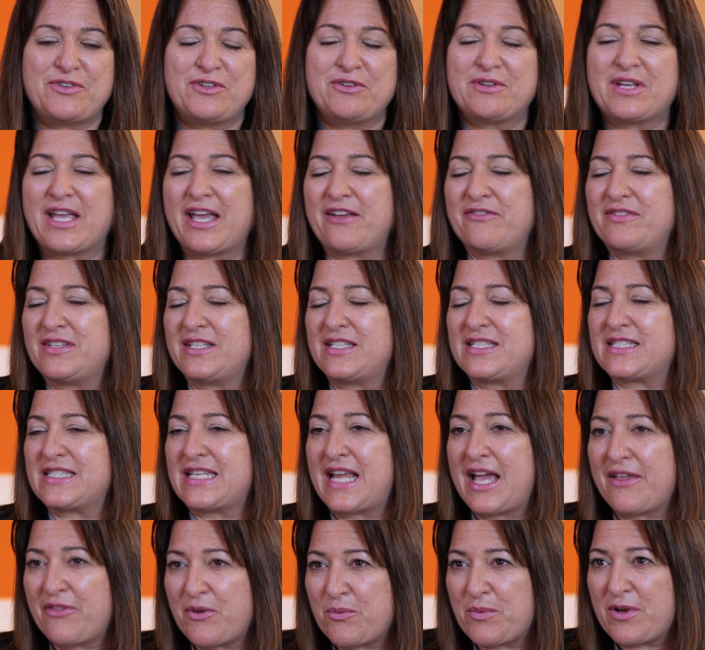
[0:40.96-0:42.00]
for you, Kevin, is
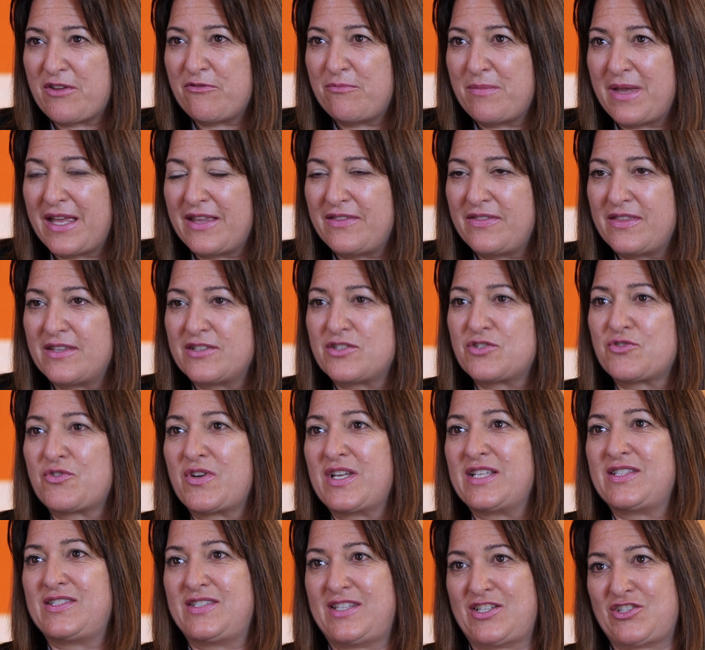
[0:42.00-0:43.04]
now that we've made this
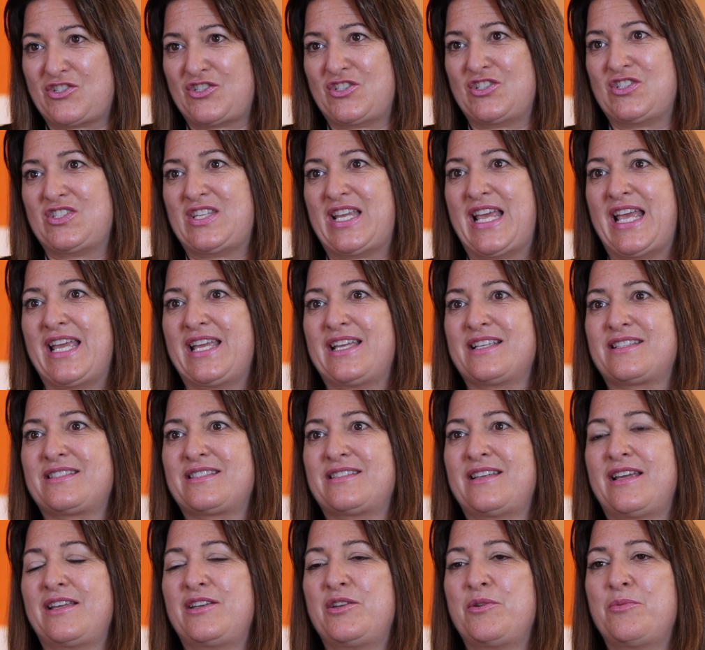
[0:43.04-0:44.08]
transition to
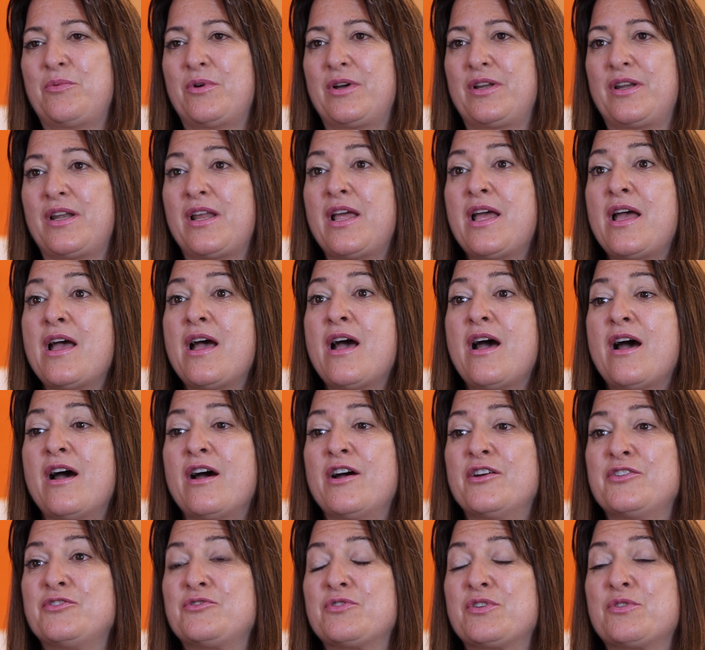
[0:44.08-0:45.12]

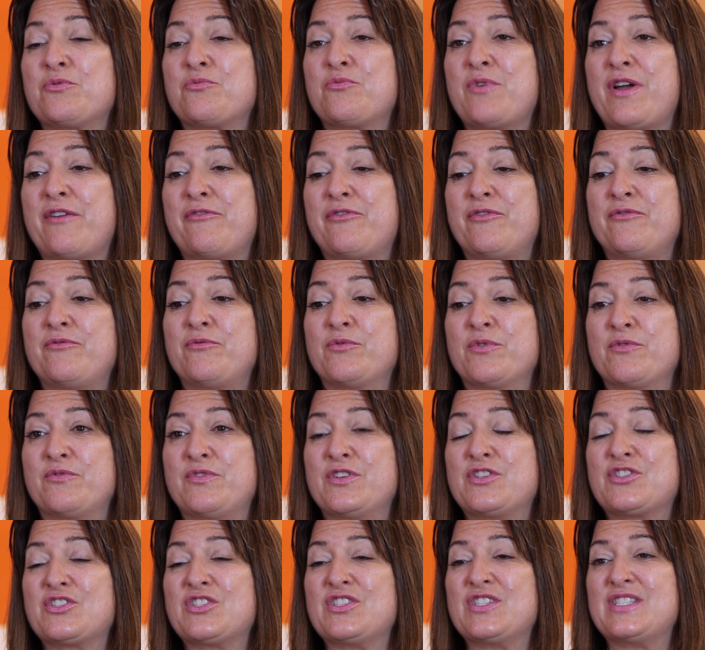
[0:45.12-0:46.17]
AS9100
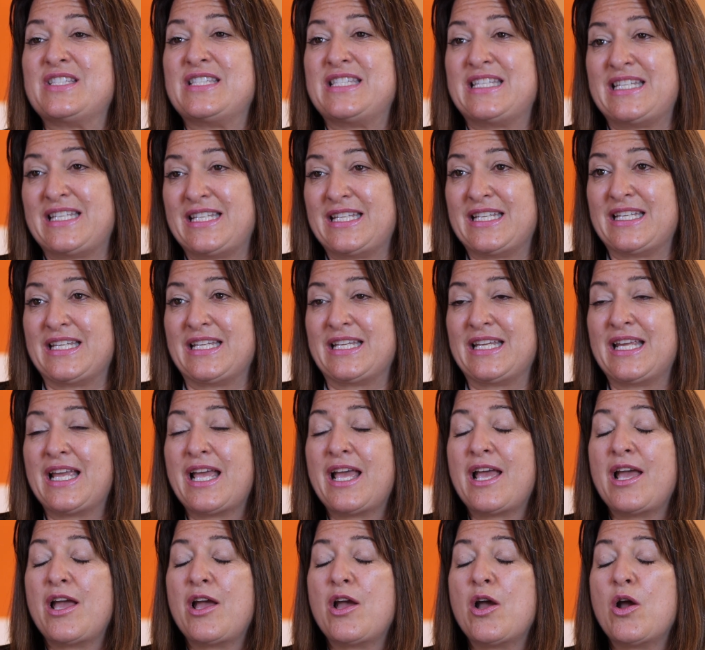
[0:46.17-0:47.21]
Revision D,
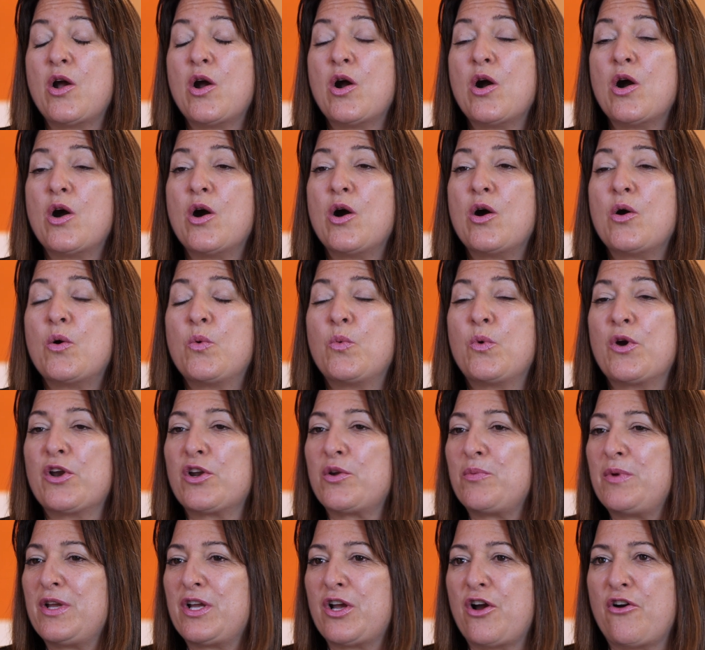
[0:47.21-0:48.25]
where
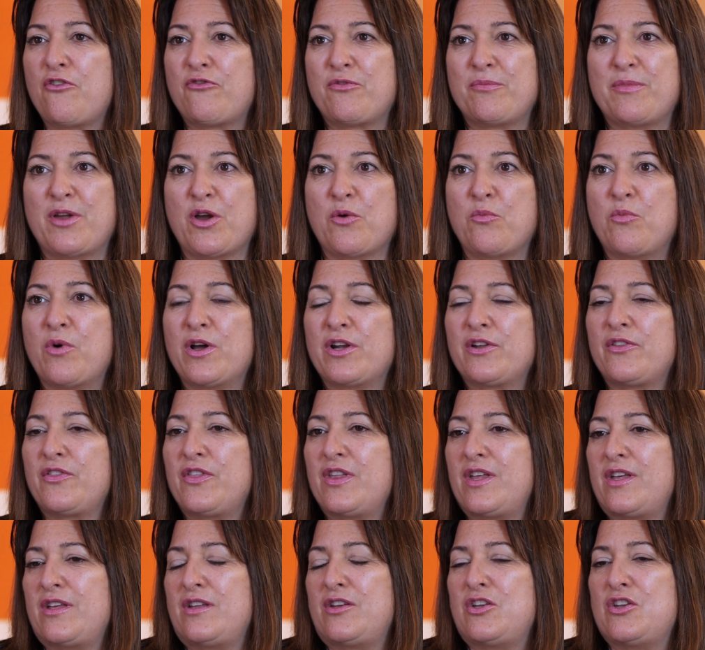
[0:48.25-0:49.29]
do we go from here? What are
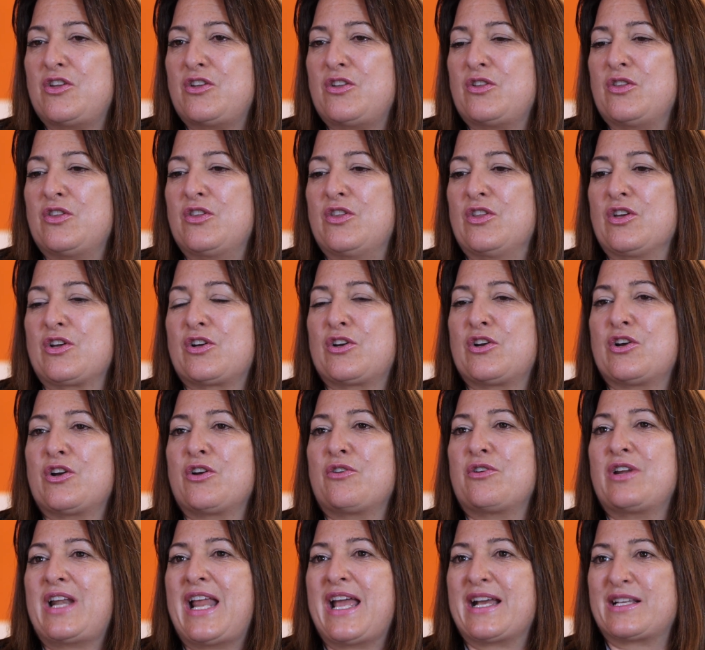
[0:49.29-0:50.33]
the current